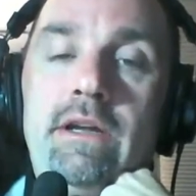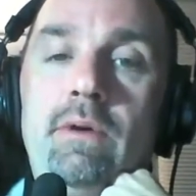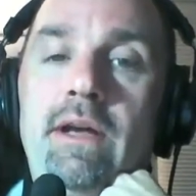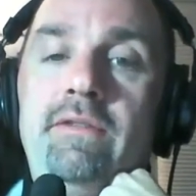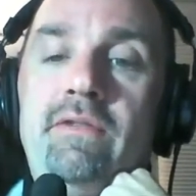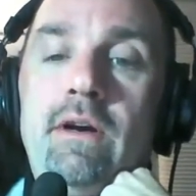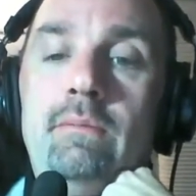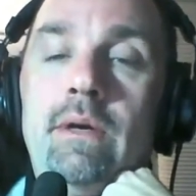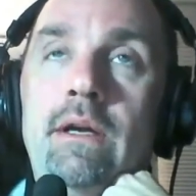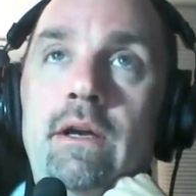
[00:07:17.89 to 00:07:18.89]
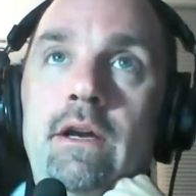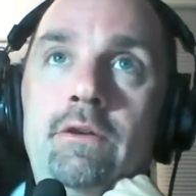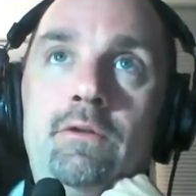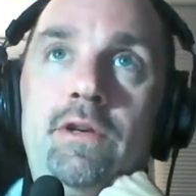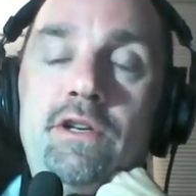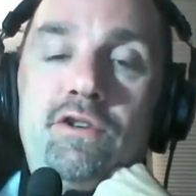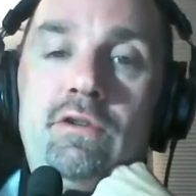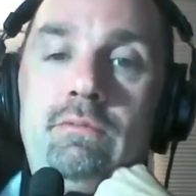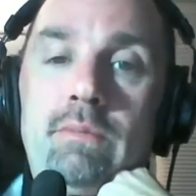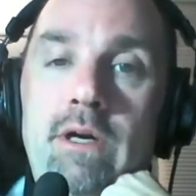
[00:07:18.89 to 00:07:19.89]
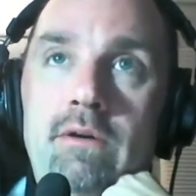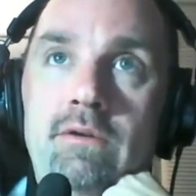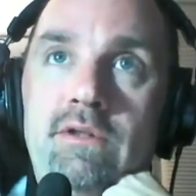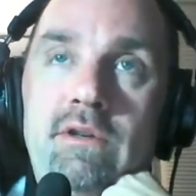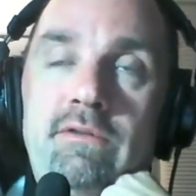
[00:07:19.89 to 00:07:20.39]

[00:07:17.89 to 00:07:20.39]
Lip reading: away from traditional modes,